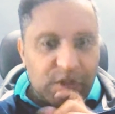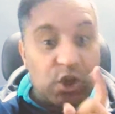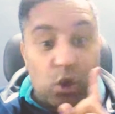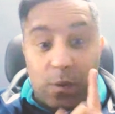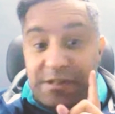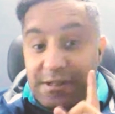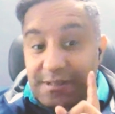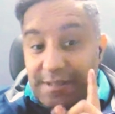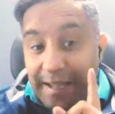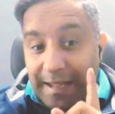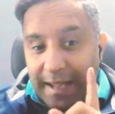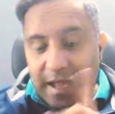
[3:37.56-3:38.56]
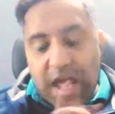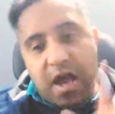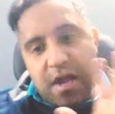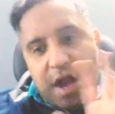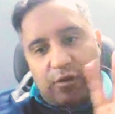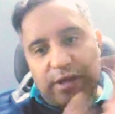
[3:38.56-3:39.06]
You were just thinking.
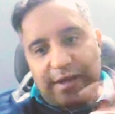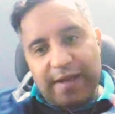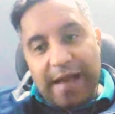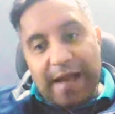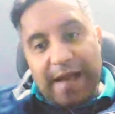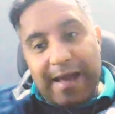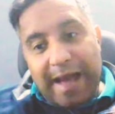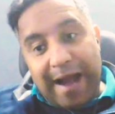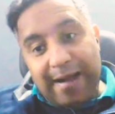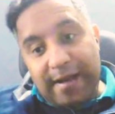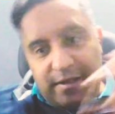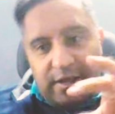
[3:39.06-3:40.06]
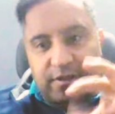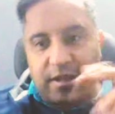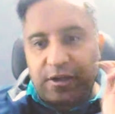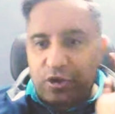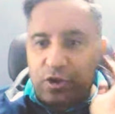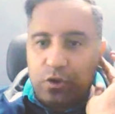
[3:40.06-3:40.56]
Now, then I'll add another
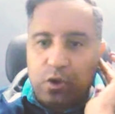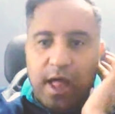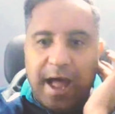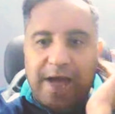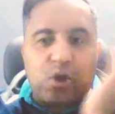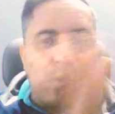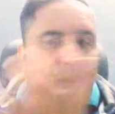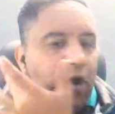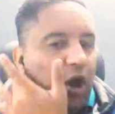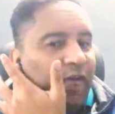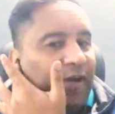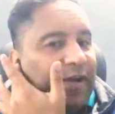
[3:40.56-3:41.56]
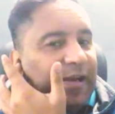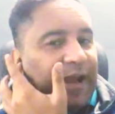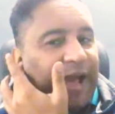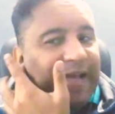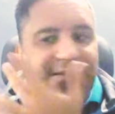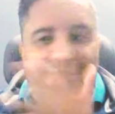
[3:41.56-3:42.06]
thing to you, and you will not even
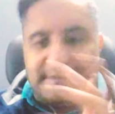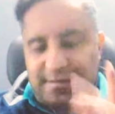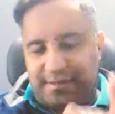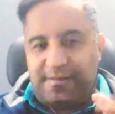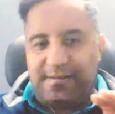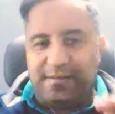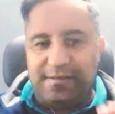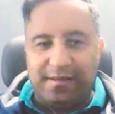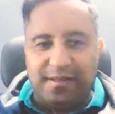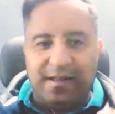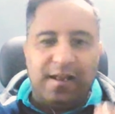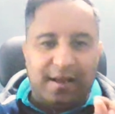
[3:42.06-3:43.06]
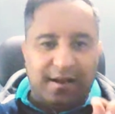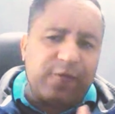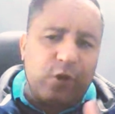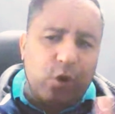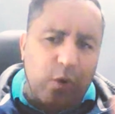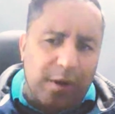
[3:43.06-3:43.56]
realize this.
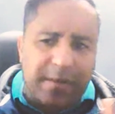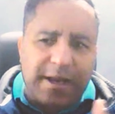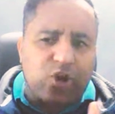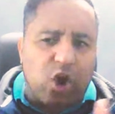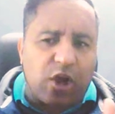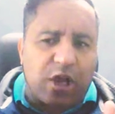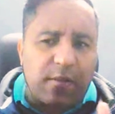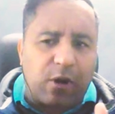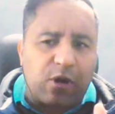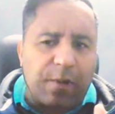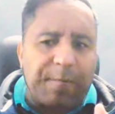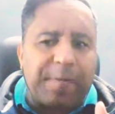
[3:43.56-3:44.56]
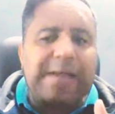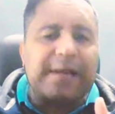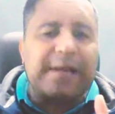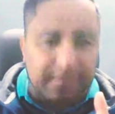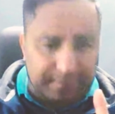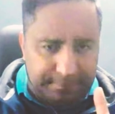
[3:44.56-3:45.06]
If you and me are talking about a
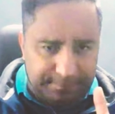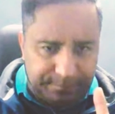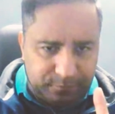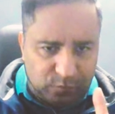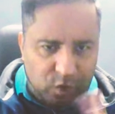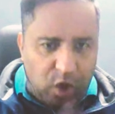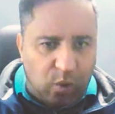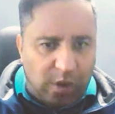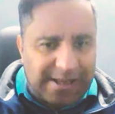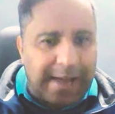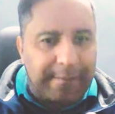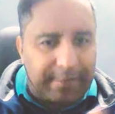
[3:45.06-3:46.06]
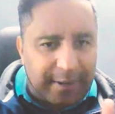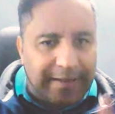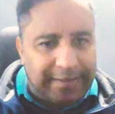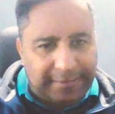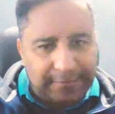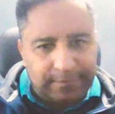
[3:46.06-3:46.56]
printer on WhatsApp,
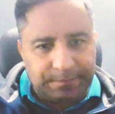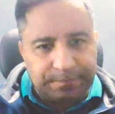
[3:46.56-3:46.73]
right?